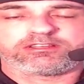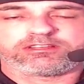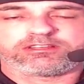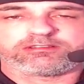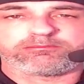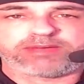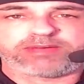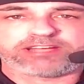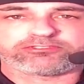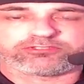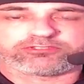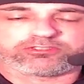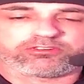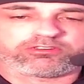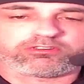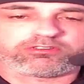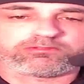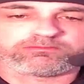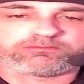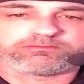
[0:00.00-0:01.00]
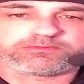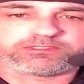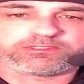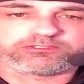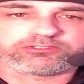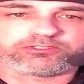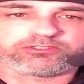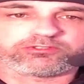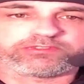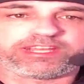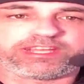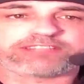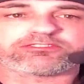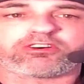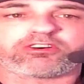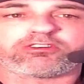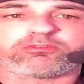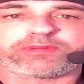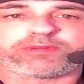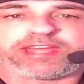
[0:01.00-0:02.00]
Madrigal. So that's
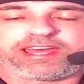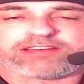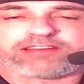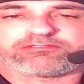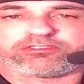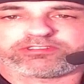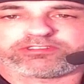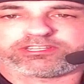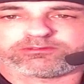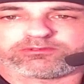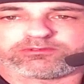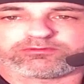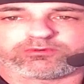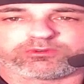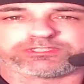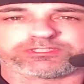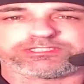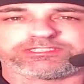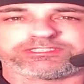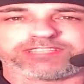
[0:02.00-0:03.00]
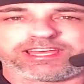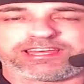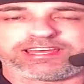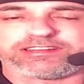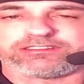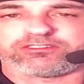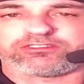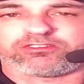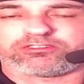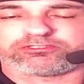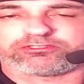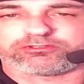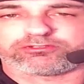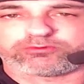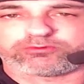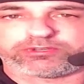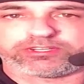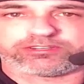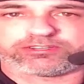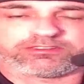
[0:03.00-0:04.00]
all we have on him. Of course, he's had a long
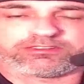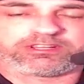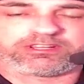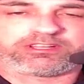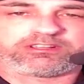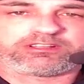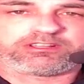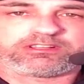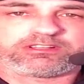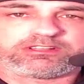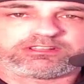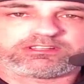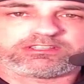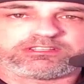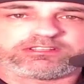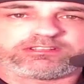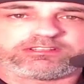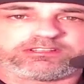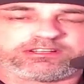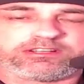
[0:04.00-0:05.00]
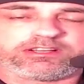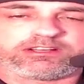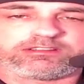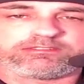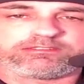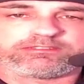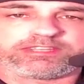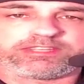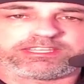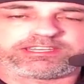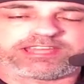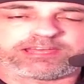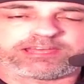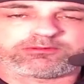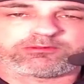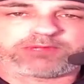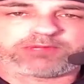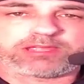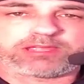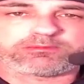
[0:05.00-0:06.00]
career in
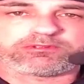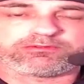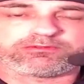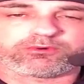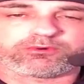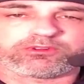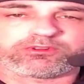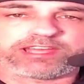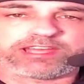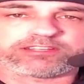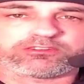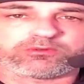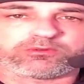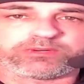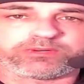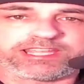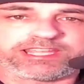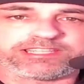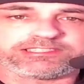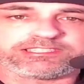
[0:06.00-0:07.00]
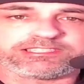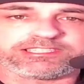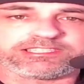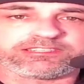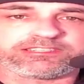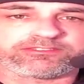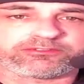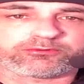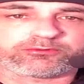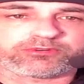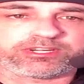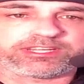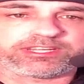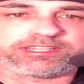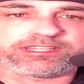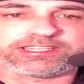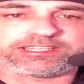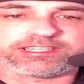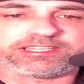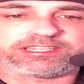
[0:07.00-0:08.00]
MMA before that, going 18-3 and
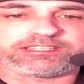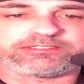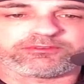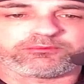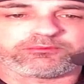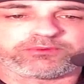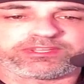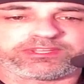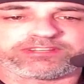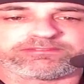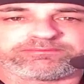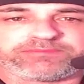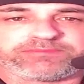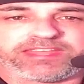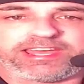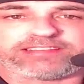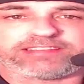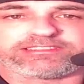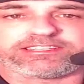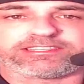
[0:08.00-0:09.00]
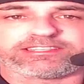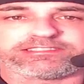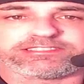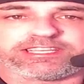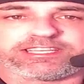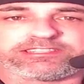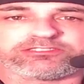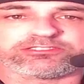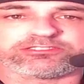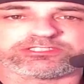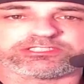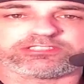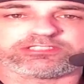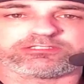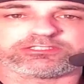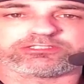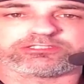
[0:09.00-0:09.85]
then getting the win at the Contender Series.